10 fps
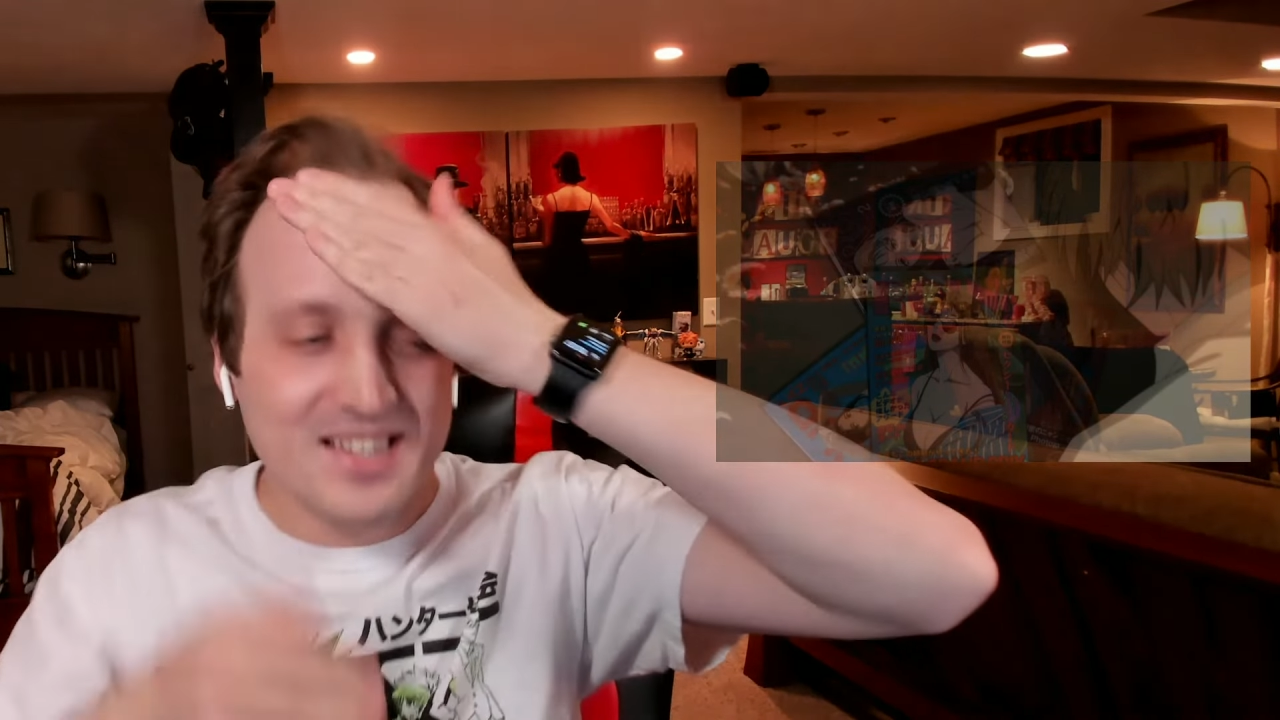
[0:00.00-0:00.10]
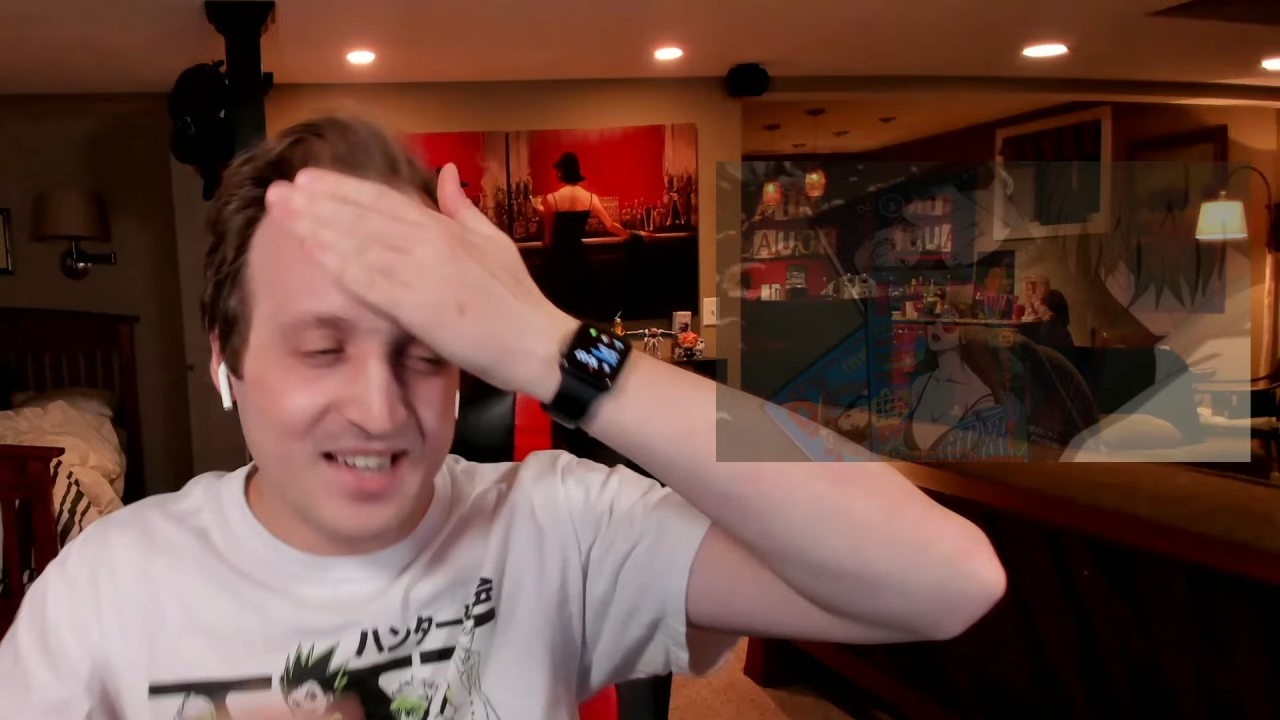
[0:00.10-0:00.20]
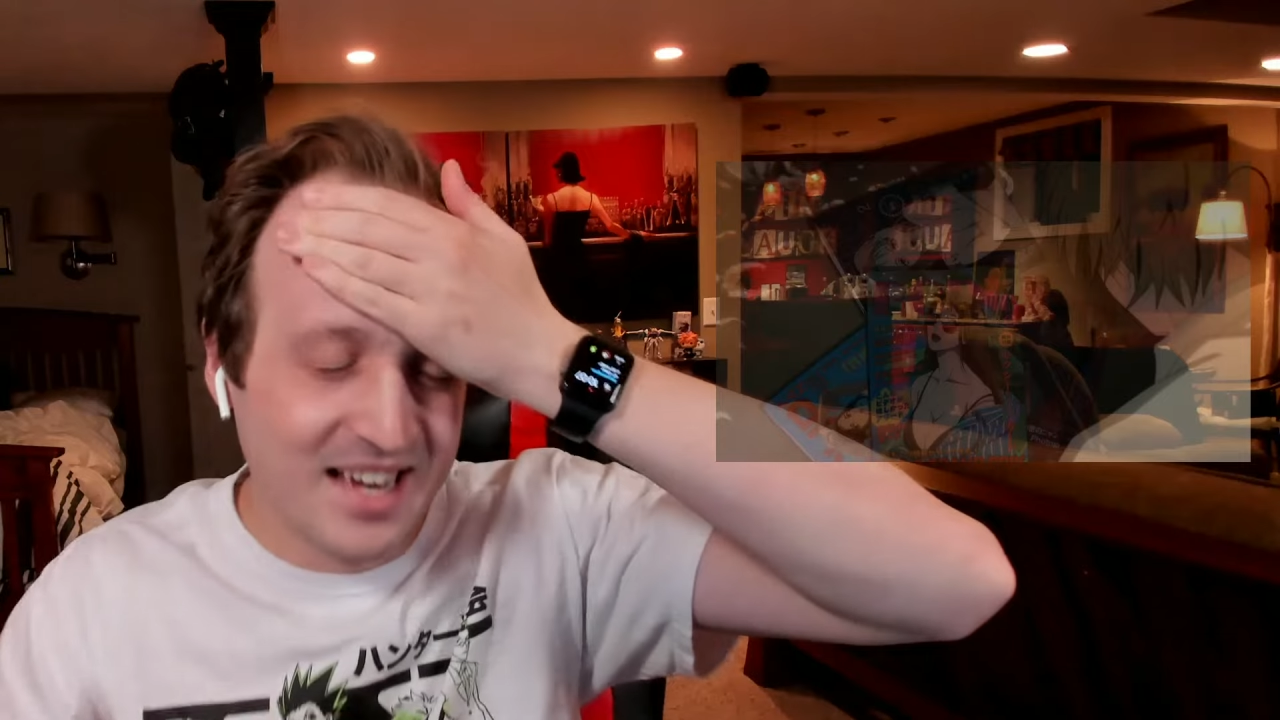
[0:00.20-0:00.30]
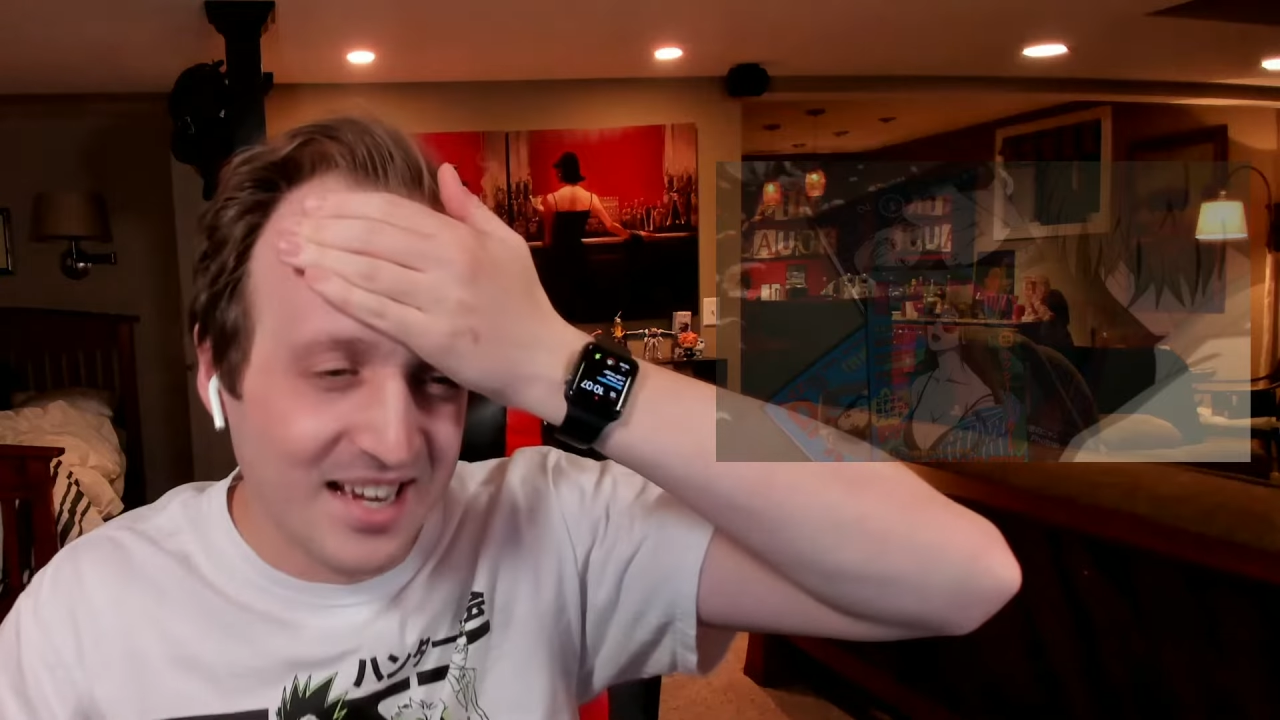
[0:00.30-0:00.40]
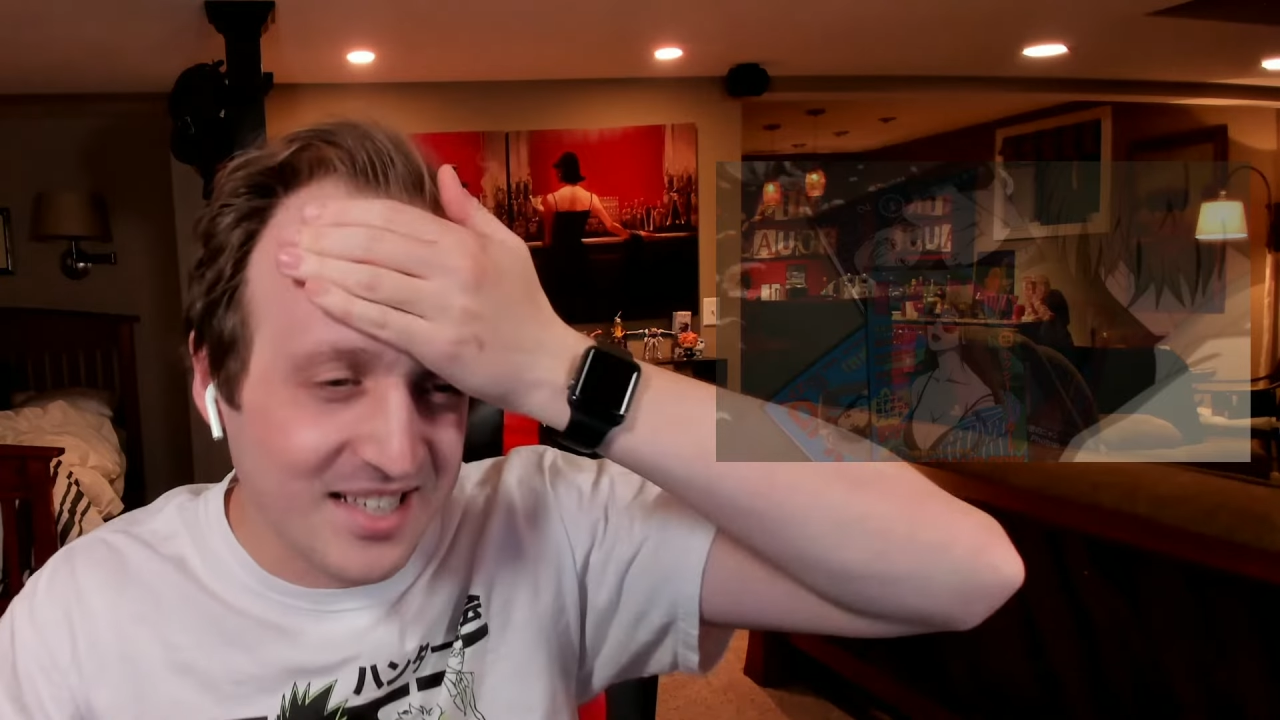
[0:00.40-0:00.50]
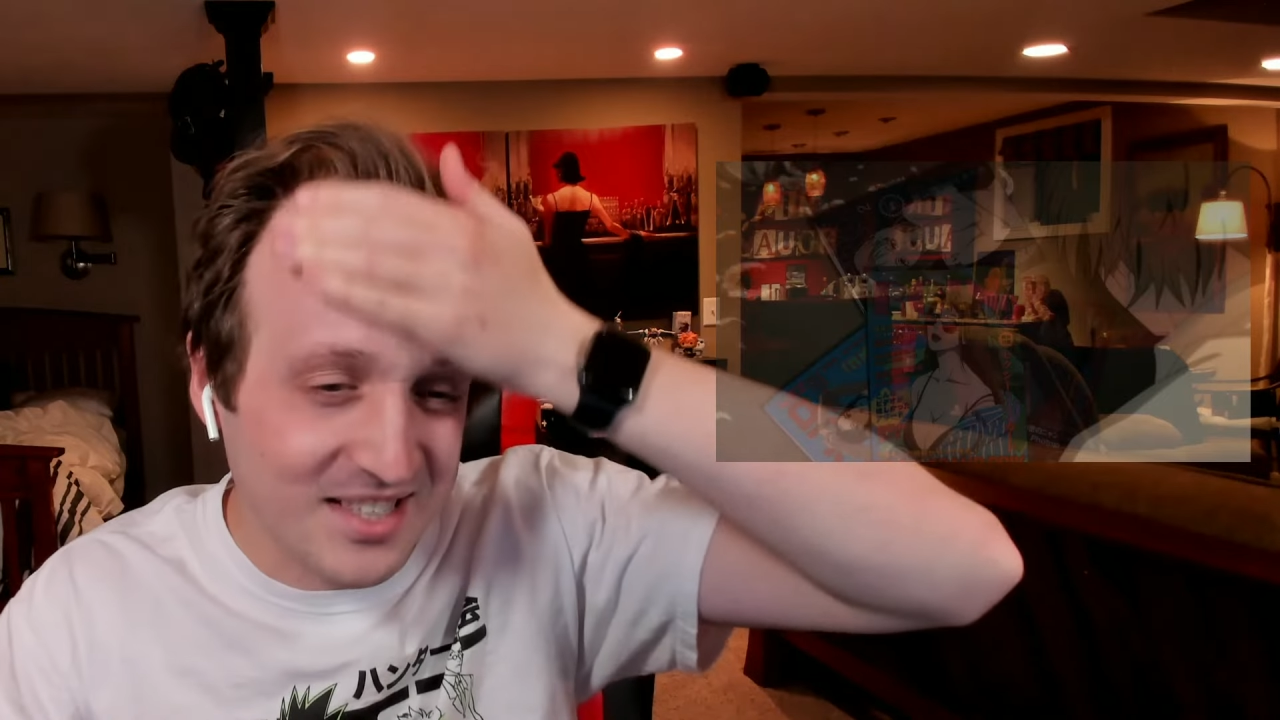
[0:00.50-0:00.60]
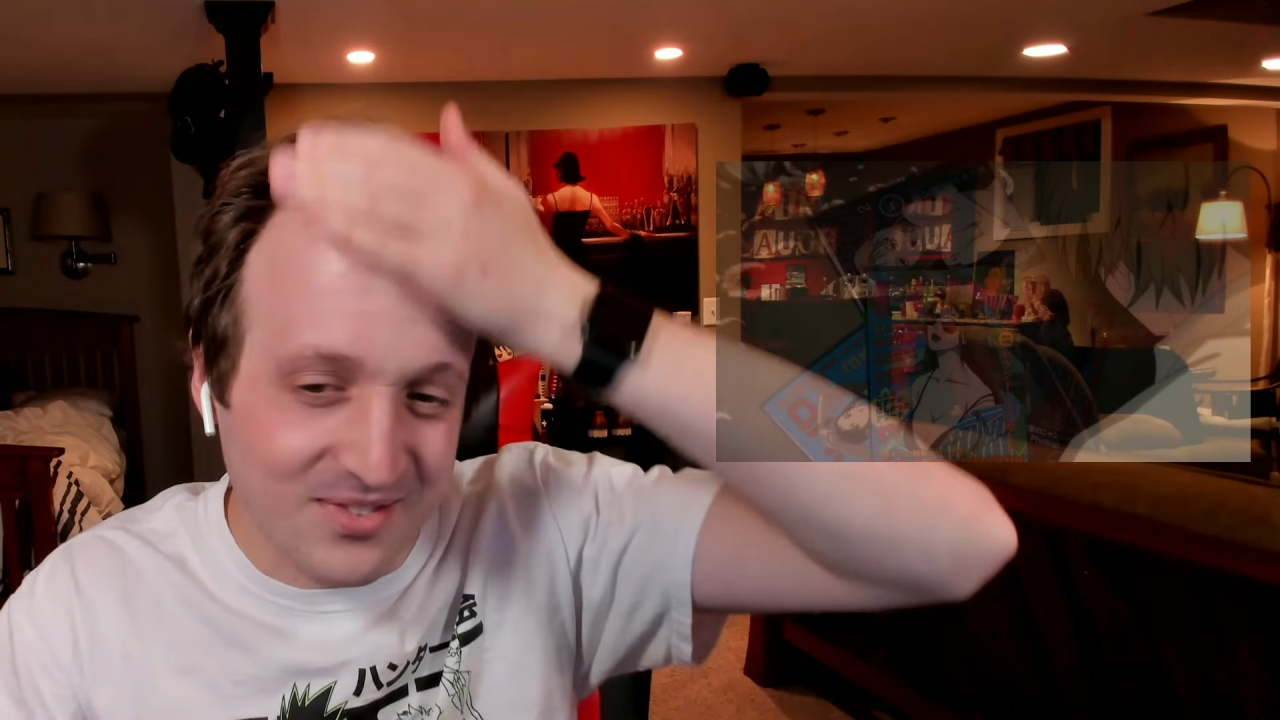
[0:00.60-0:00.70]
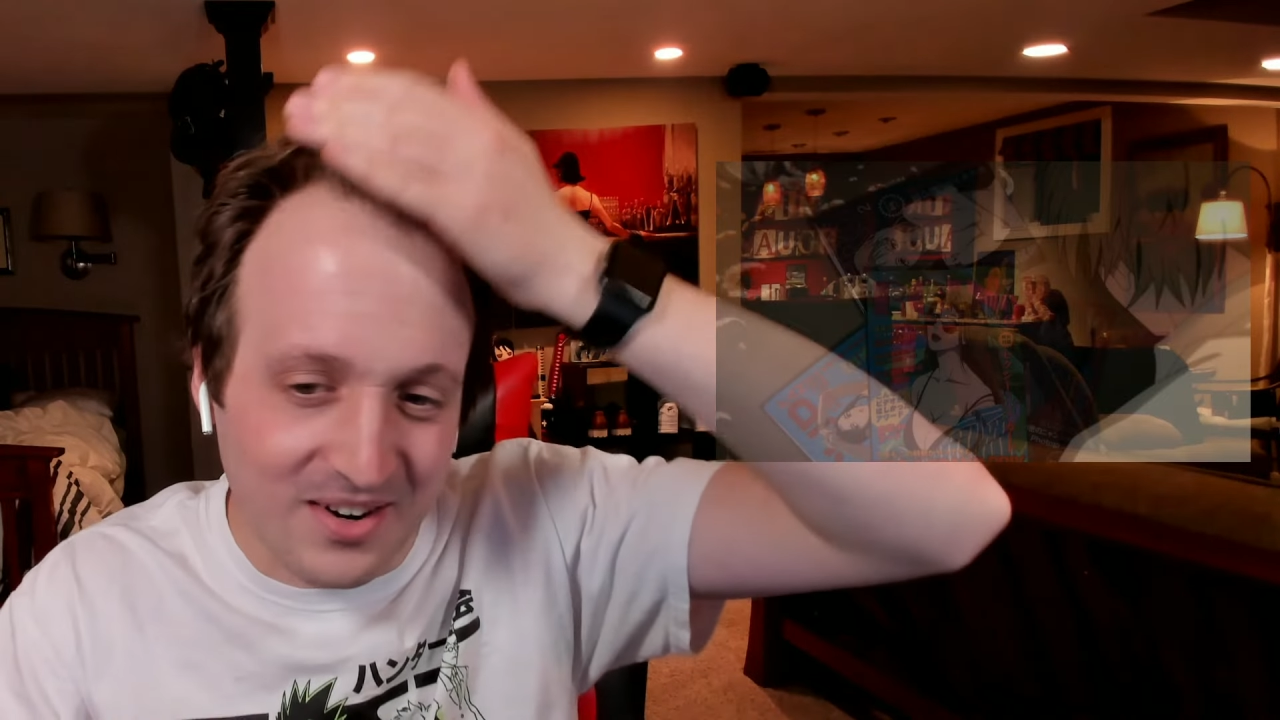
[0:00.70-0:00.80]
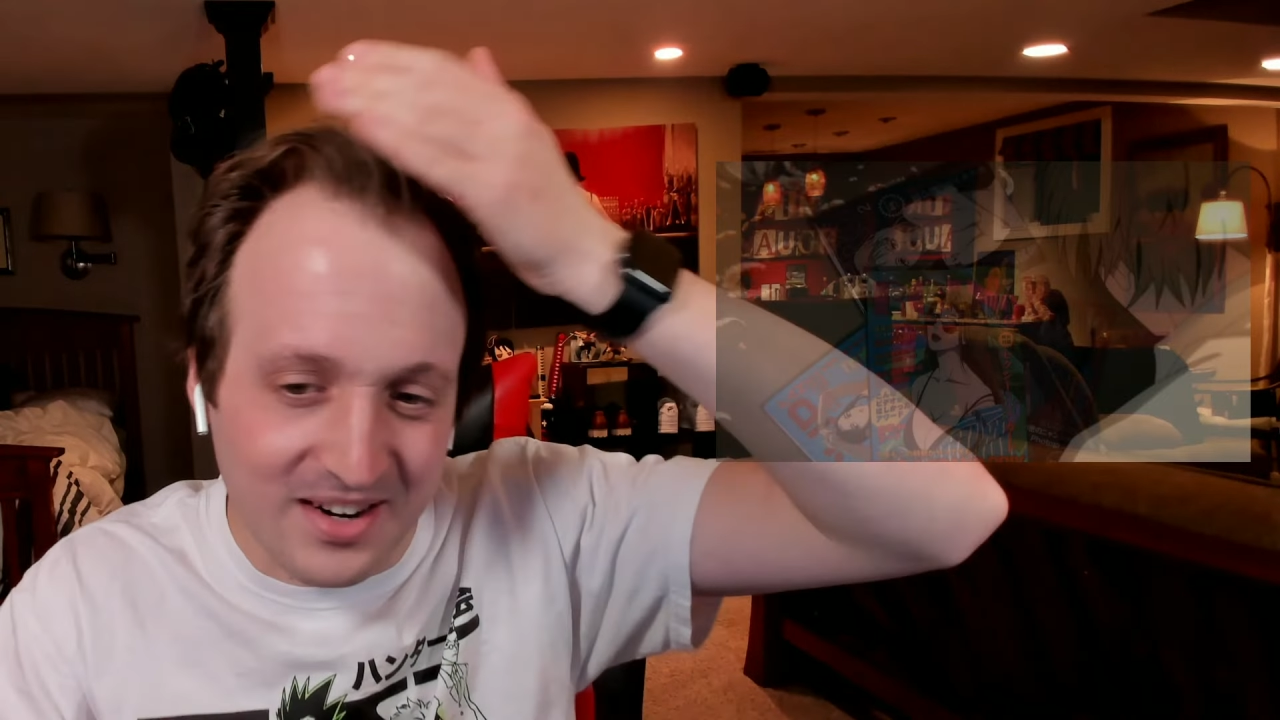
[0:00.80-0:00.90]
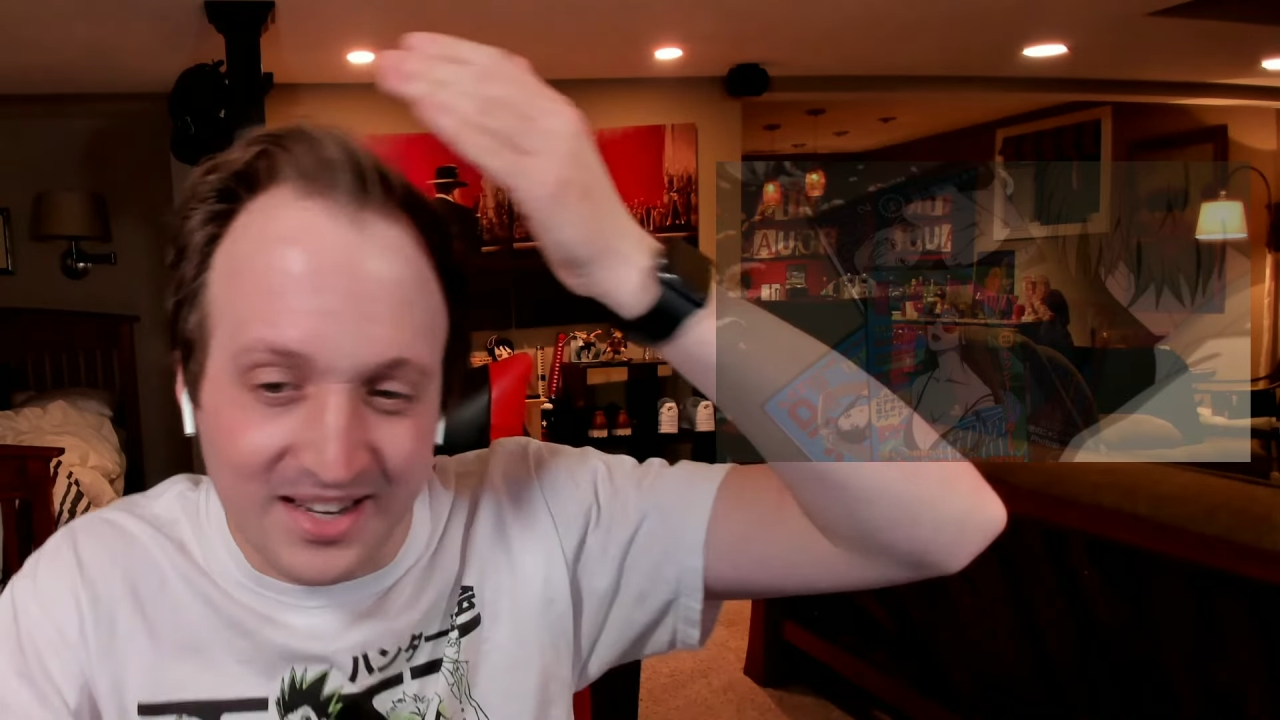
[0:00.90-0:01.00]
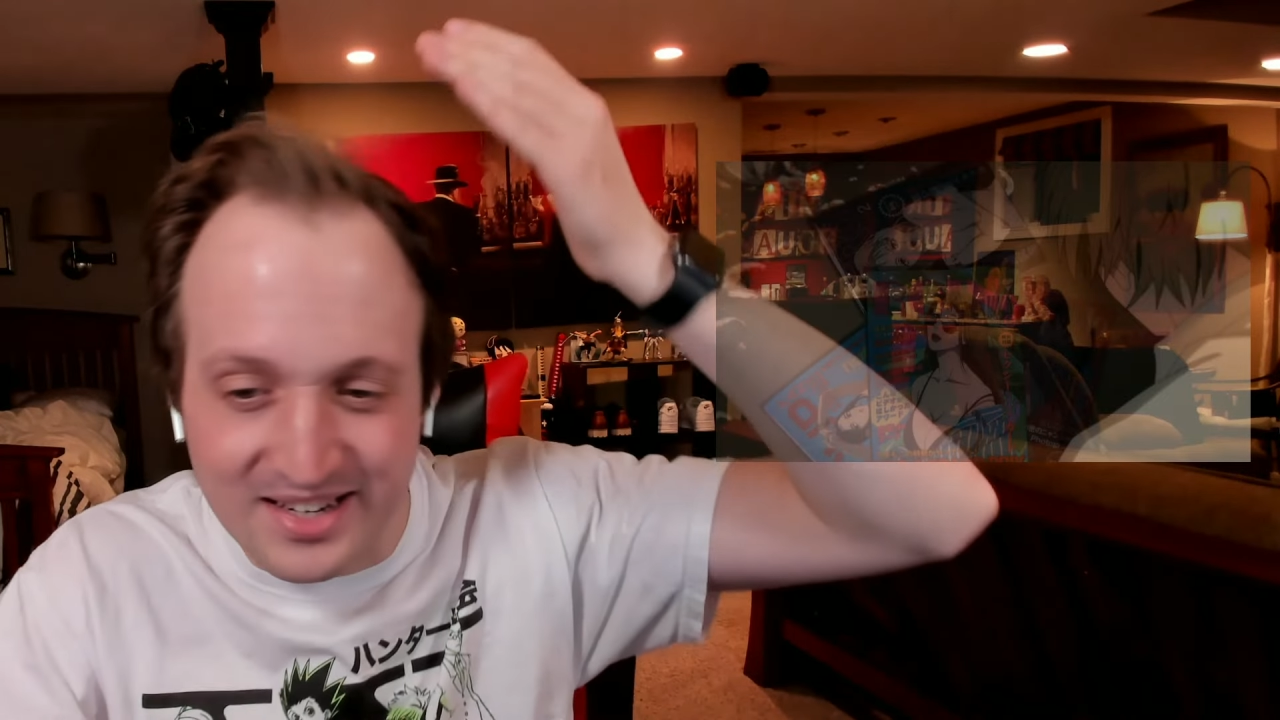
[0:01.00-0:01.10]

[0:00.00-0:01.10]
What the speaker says: He just wanted